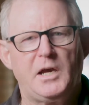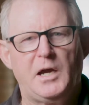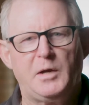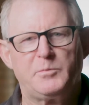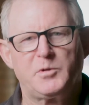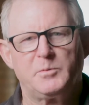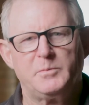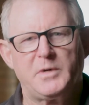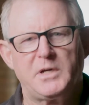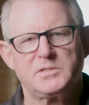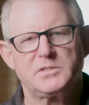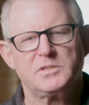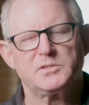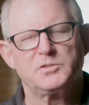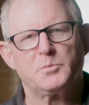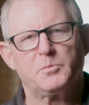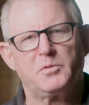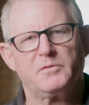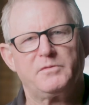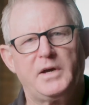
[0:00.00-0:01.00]
optimizing
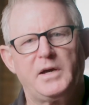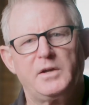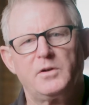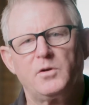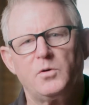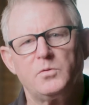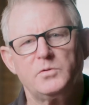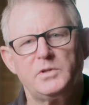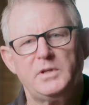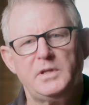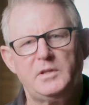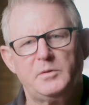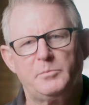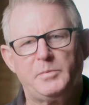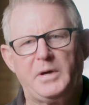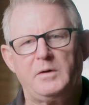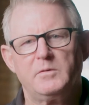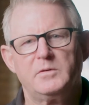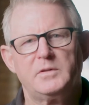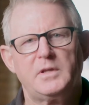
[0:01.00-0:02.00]
to provide only the
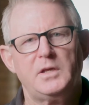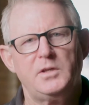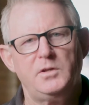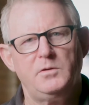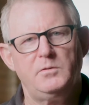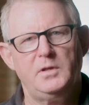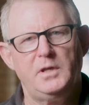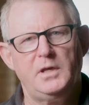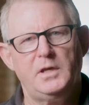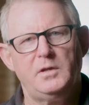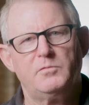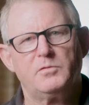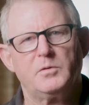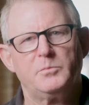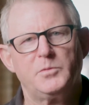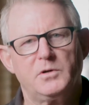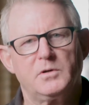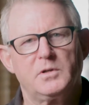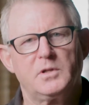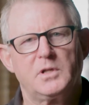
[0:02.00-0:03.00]
power that you need
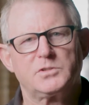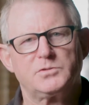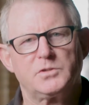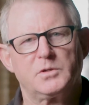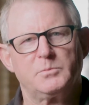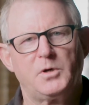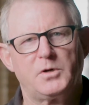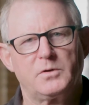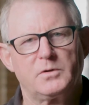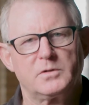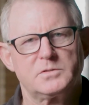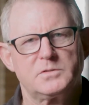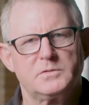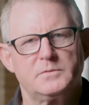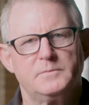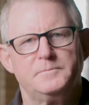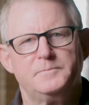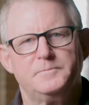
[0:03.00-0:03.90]
from your electric motors.